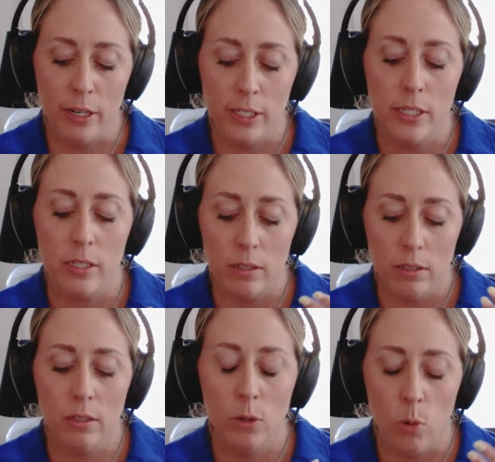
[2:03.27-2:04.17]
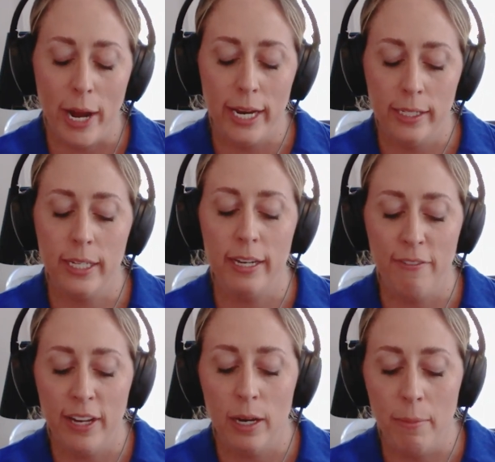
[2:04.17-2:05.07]
there's quite a
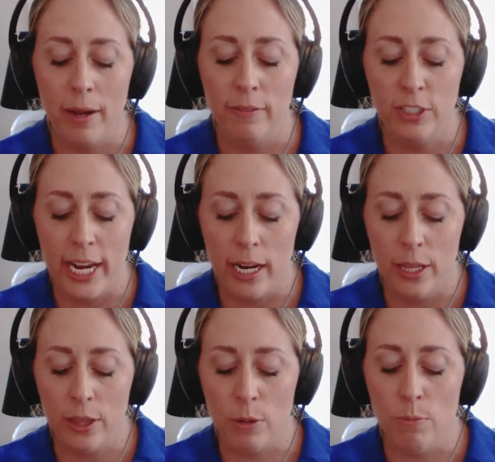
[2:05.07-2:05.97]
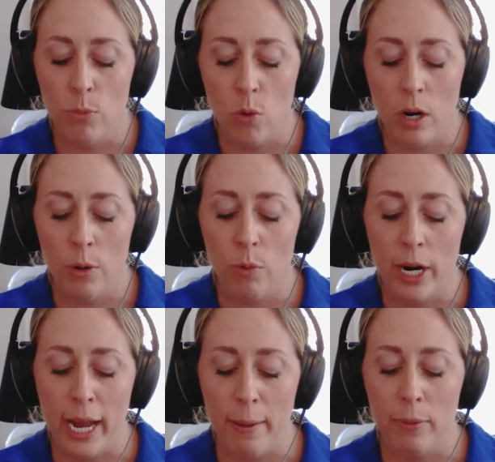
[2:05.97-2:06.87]
significant amount of data that the more
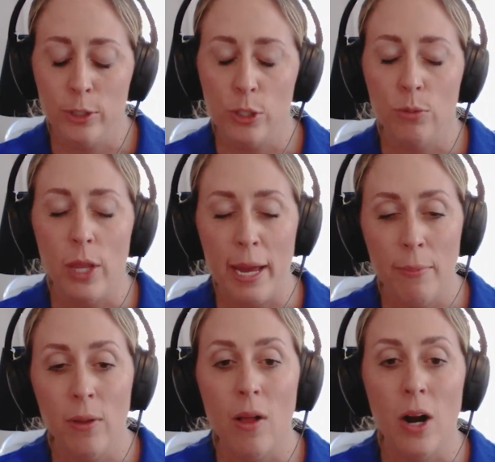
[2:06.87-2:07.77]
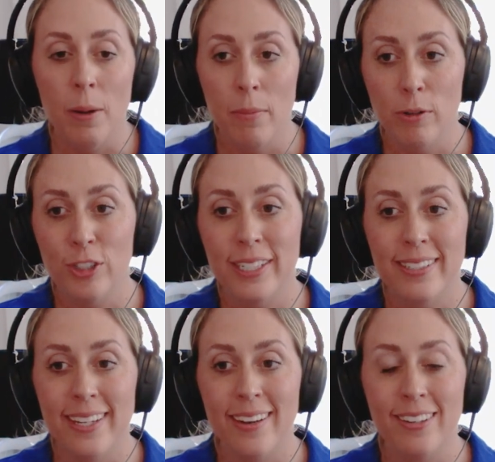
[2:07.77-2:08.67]
we're able to label our
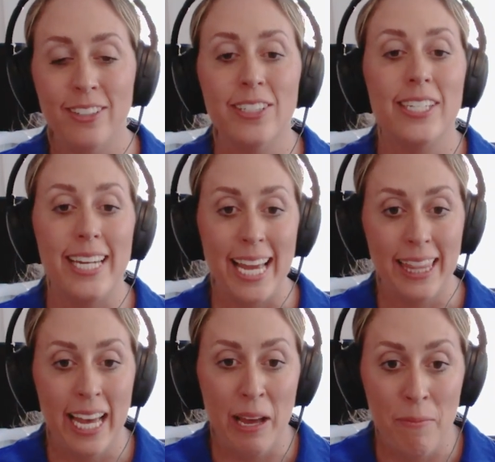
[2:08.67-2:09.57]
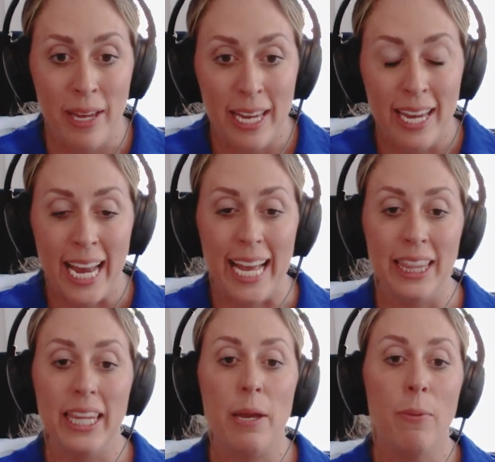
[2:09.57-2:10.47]
emotions and understand them
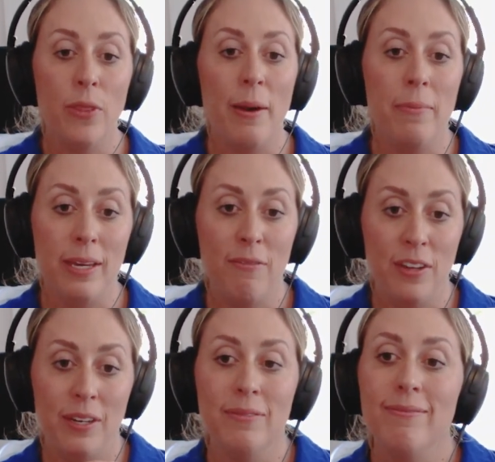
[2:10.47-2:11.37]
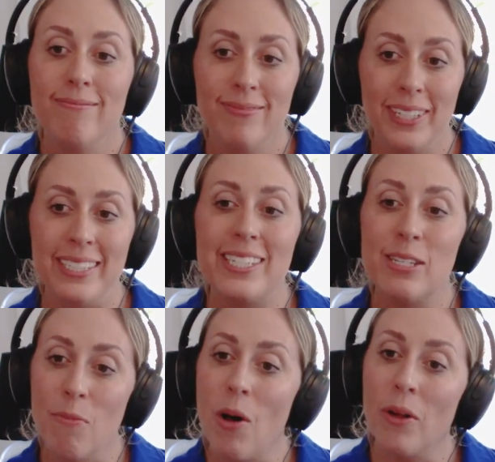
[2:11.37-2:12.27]
and label them even in
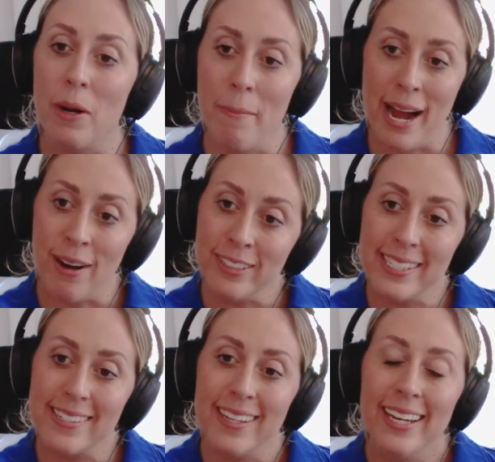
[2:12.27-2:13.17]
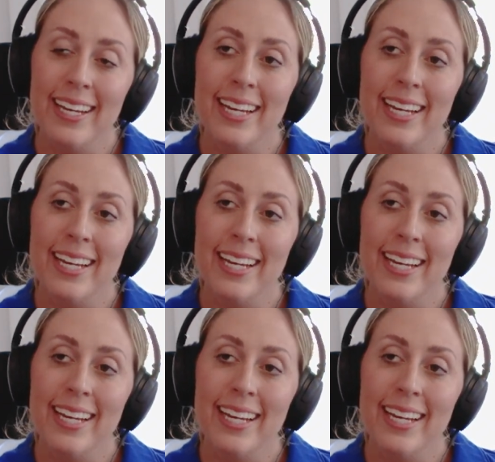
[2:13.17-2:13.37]
smaller amounts,